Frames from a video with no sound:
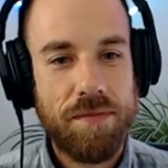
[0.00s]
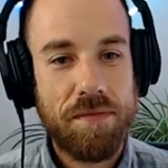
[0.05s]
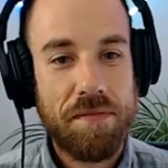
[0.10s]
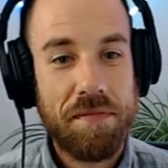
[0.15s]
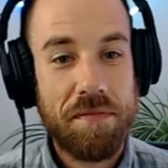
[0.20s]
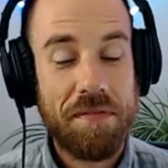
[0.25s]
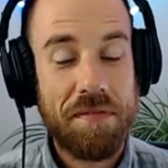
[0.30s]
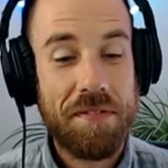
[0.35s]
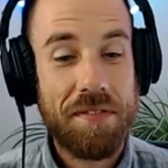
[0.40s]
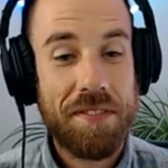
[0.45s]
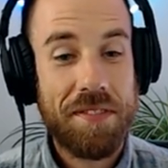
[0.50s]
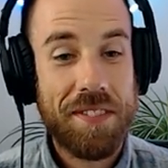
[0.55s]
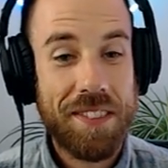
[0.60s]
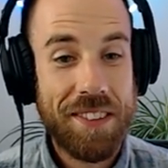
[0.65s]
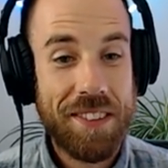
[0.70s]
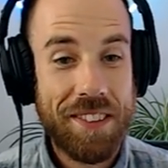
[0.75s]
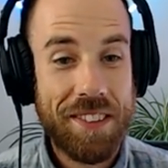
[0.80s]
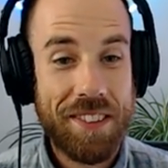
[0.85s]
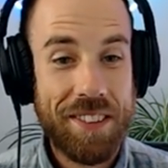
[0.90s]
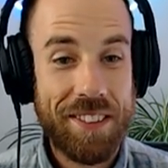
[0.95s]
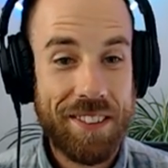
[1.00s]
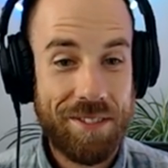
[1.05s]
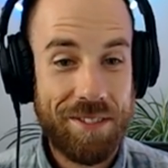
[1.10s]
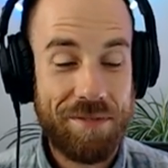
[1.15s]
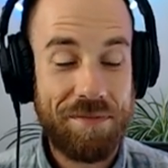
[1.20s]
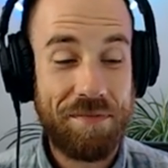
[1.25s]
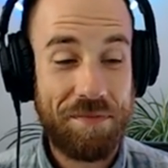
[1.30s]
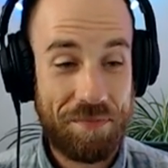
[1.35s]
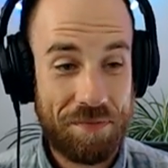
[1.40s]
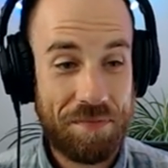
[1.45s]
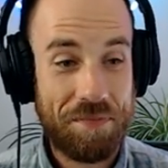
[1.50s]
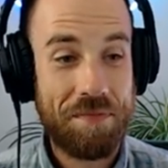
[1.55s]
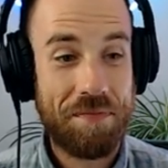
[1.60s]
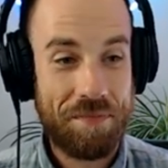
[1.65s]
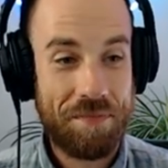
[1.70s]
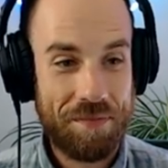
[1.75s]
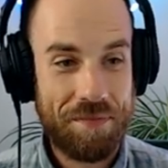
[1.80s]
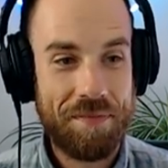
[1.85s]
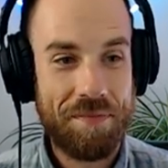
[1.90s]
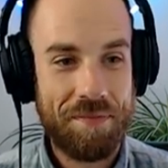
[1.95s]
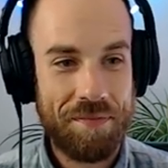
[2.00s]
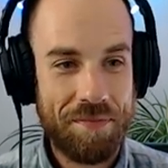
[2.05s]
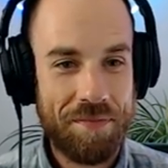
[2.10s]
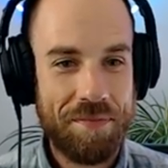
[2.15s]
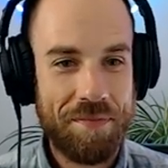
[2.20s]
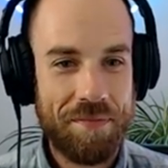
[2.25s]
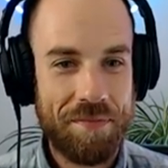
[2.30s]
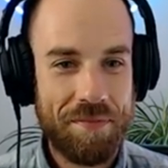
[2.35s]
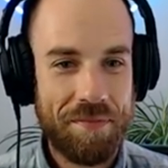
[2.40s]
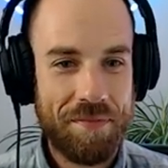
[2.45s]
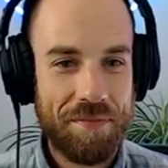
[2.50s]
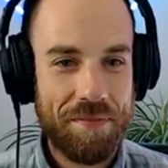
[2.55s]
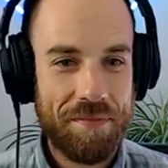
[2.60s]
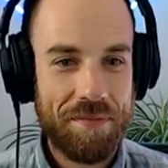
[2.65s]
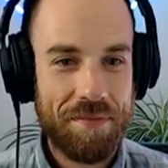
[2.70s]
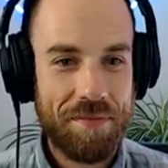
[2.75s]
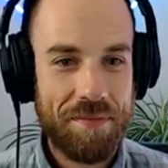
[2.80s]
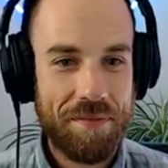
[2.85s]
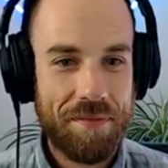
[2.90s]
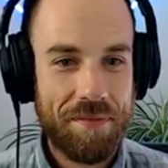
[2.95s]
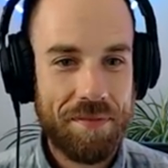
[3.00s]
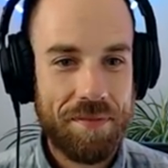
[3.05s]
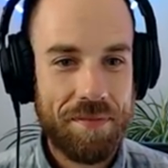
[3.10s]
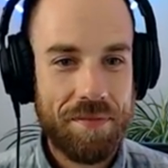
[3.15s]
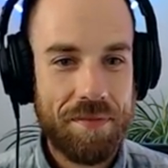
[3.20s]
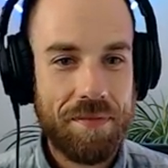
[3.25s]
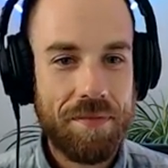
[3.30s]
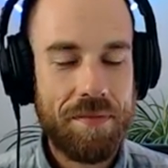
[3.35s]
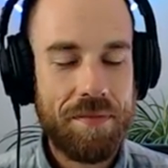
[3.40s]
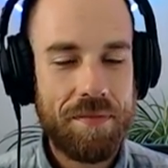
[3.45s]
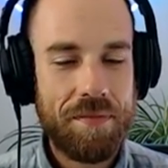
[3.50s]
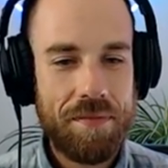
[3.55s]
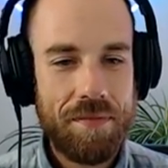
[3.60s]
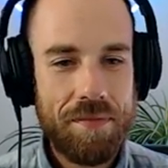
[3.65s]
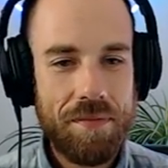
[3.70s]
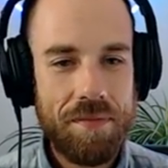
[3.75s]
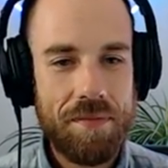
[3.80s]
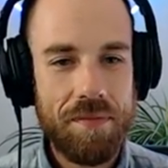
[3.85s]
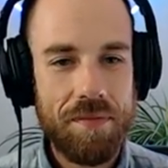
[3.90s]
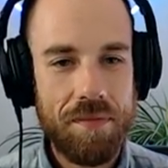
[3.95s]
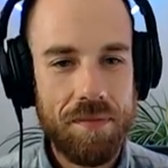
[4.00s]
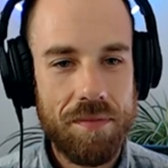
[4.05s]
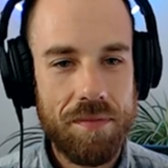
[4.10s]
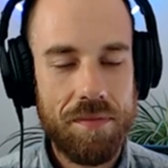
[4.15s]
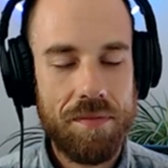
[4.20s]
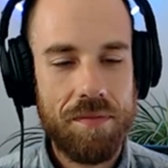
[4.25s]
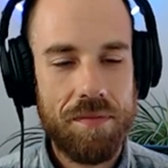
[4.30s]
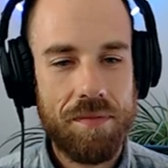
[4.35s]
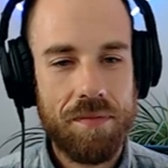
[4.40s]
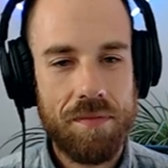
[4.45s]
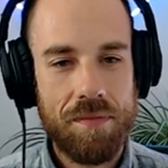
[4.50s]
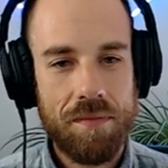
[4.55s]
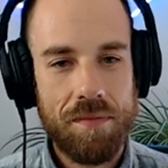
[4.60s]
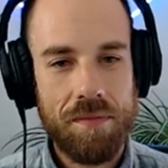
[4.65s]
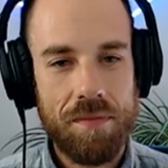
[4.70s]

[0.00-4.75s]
[no speech]